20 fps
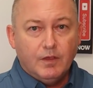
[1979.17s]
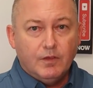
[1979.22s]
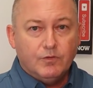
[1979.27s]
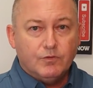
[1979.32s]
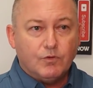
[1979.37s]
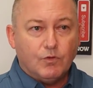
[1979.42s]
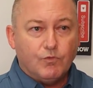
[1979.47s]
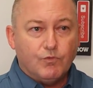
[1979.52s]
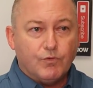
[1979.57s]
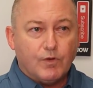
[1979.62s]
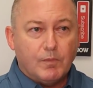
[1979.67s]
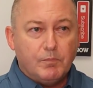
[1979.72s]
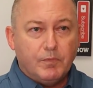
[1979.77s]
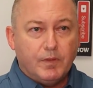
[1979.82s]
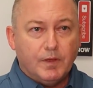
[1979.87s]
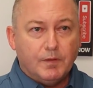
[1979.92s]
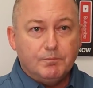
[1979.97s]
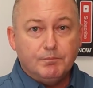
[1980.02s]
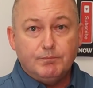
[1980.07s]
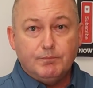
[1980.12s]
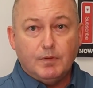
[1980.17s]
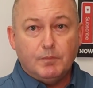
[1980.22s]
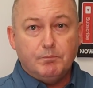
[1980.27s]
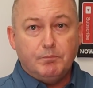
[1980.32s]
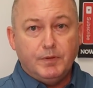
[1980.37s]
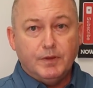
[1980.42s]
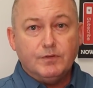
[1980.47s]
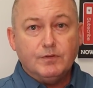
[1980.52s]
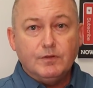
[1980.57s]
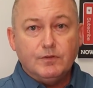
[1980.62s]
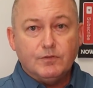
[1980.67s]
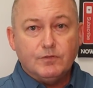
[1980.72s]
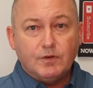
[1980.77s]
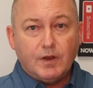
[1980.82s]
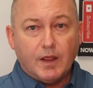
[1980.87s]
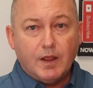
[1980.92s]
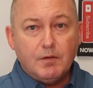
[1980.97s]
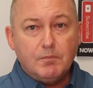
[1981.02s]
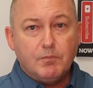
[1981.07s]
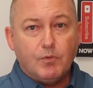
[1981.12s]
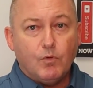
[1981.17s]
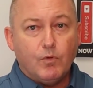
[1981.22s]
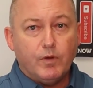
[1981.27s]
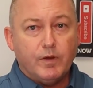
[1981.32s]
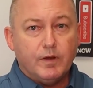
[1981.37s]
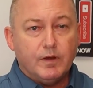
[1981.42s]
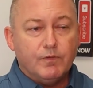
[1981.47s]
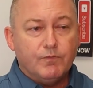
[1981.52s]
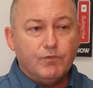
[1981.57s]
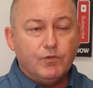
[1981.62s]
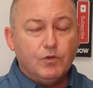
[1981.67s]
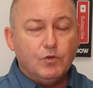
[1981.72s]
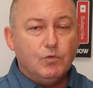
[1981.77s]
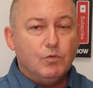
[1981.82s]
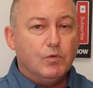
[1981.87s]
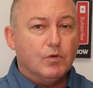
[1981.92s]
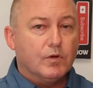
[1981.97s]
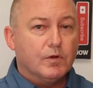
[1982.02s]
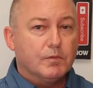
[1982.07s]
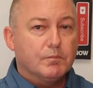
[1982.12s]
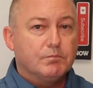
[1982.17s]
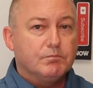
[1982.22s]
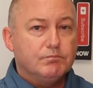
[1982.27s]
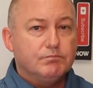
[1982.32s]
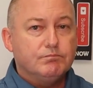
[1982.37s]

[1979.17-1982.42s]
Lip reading: So from the business standpoint, if you were